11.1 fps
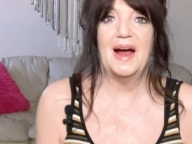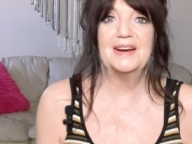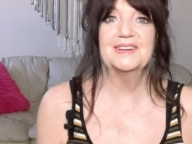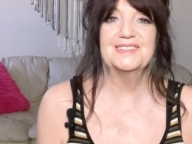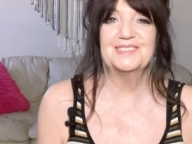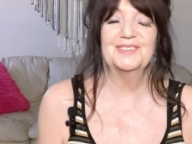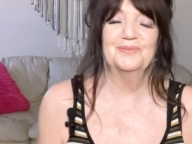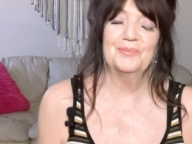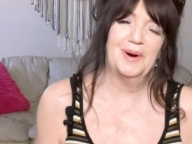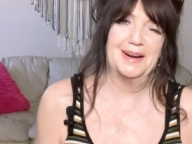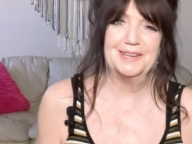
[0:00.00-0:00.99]
practice,
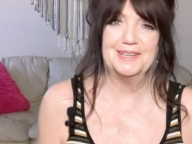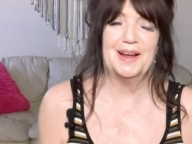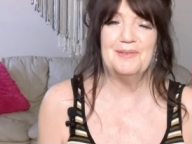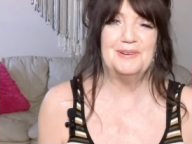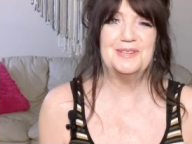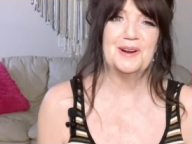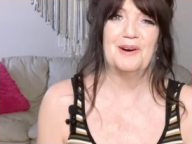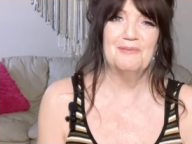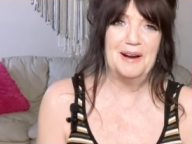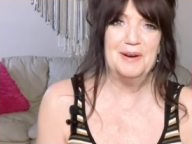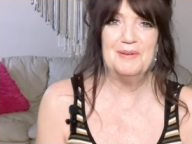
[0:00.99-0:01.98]
practice. I would
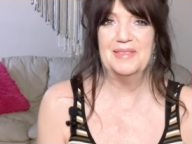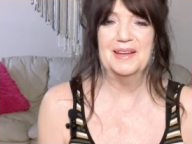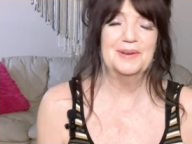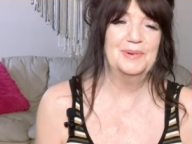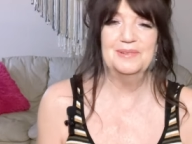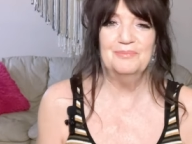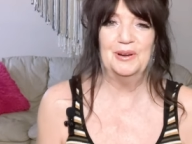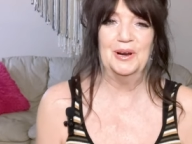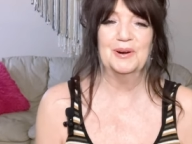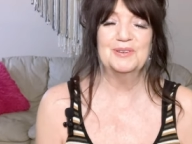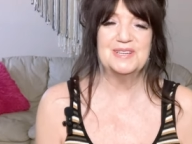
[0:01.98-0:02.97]
start running with him and,
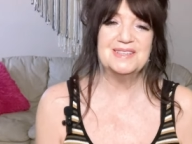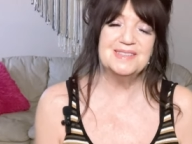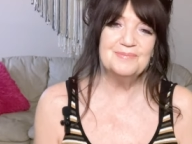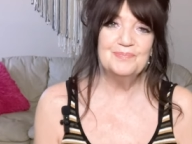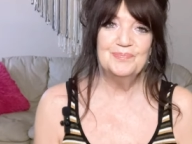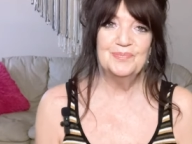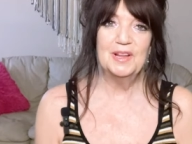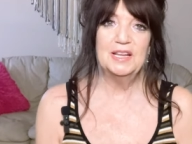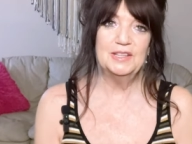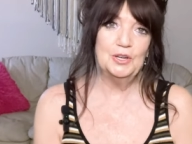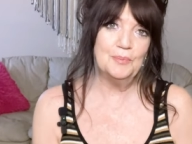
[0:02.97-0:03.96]
you know, just
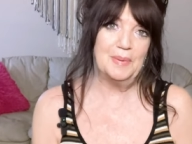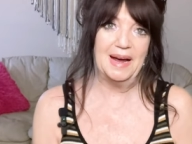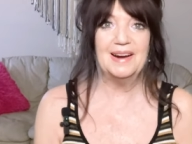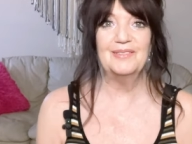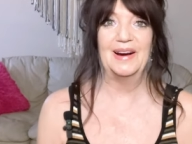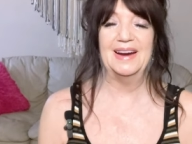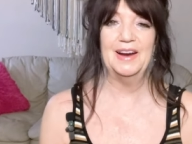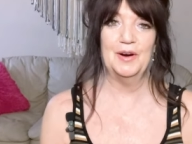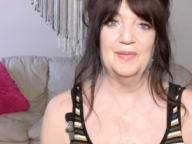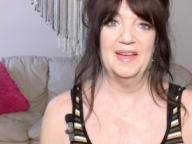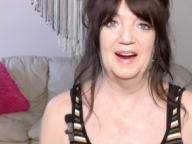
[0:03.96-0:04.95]
a little bit
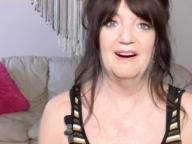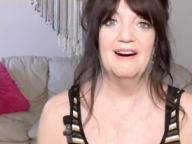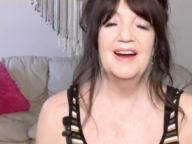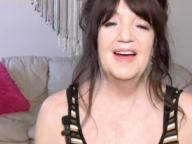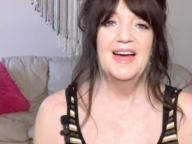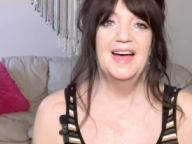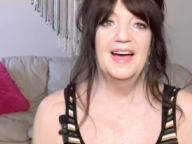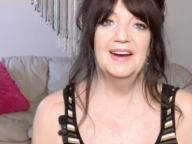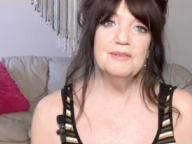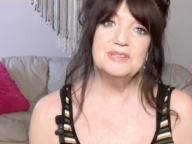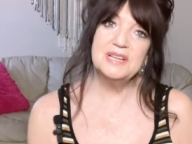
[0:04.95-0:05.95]
right here and there.
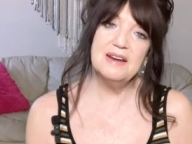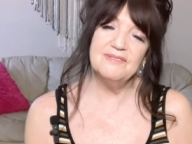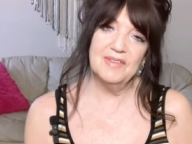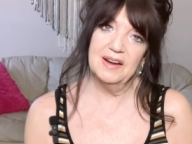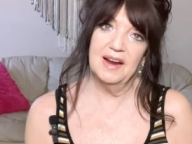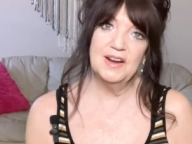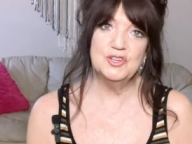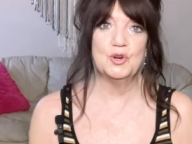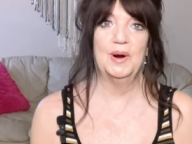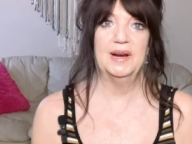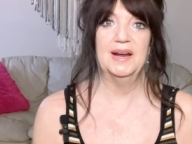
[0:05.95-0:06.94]
And it was kind of fun. I
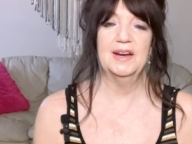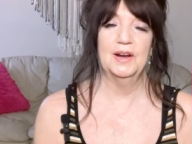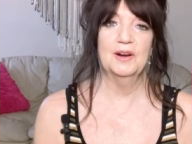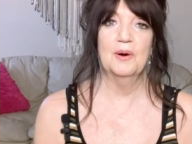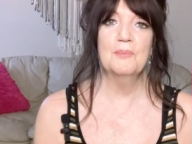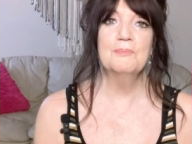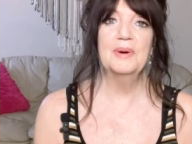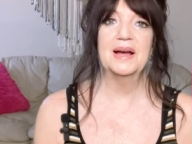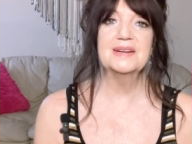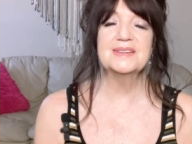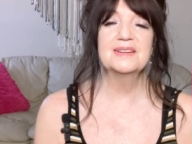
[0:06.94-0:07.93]
enjoyed it, you know,
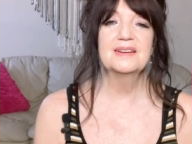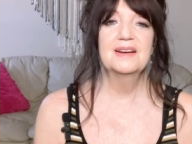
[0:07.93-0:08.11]
but